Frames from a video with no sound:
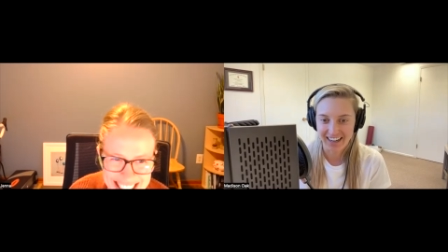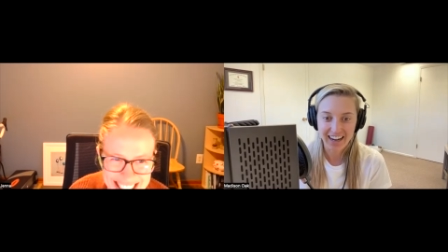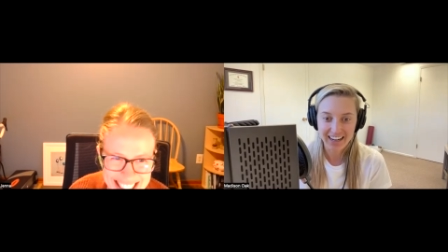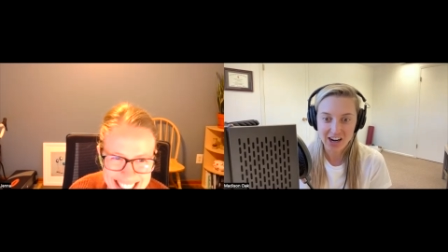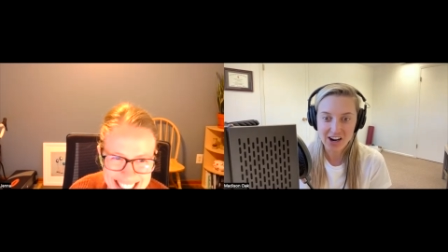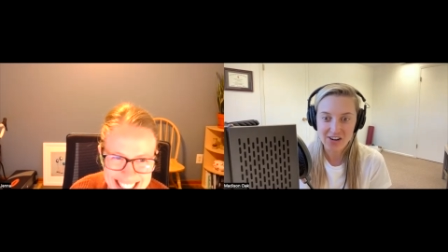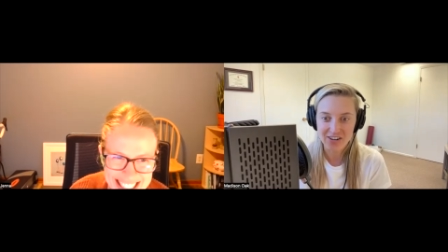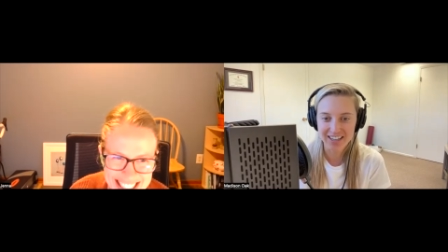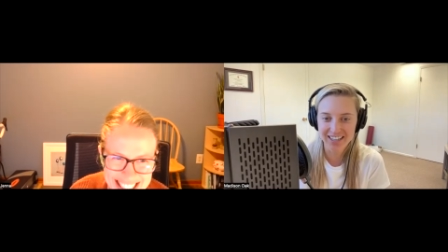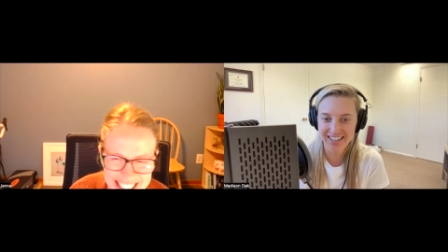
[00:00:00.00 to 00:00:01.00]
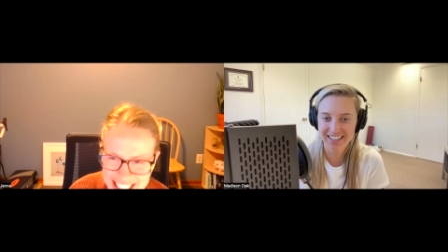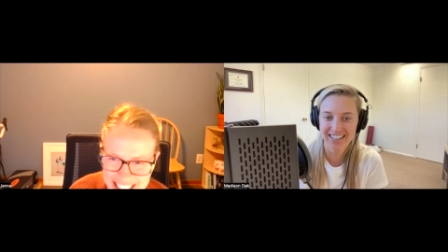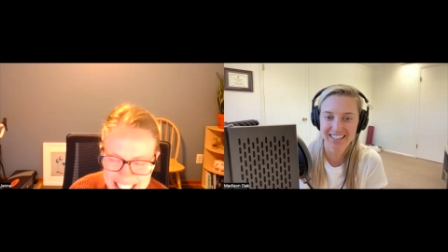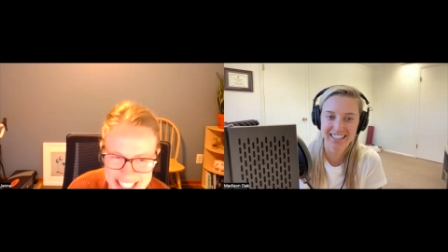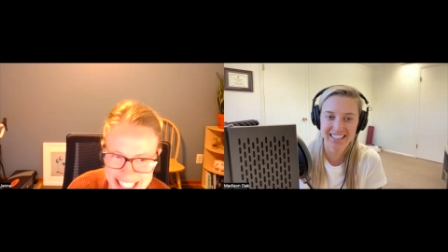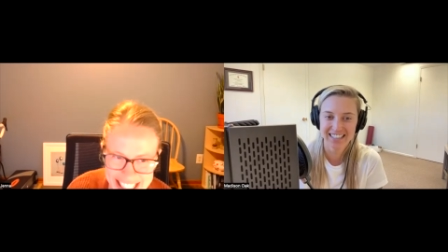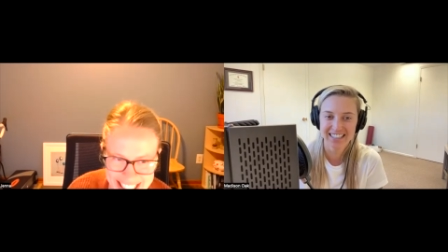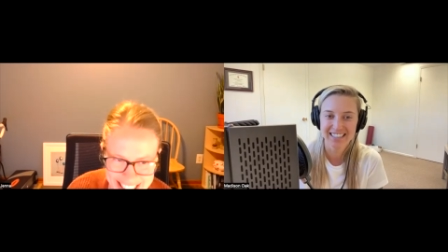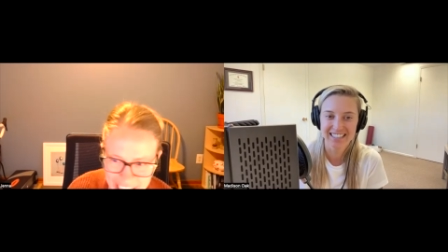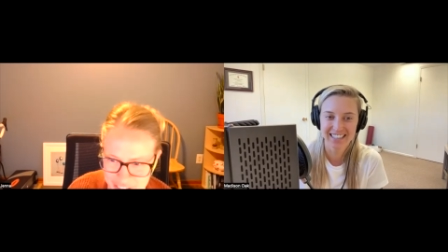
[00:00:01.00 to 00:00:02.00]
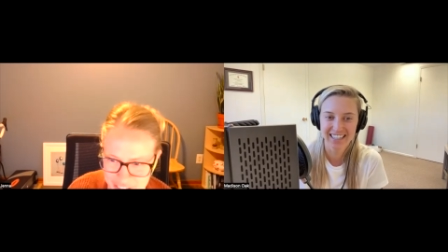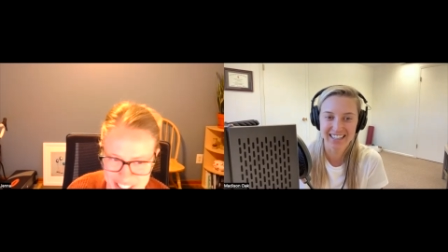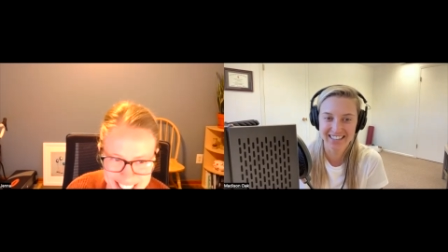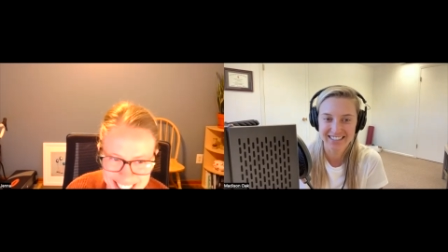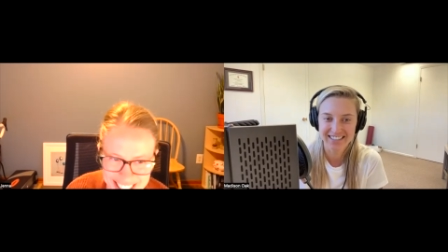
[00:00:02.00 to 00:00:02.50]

I know. Like a C is average.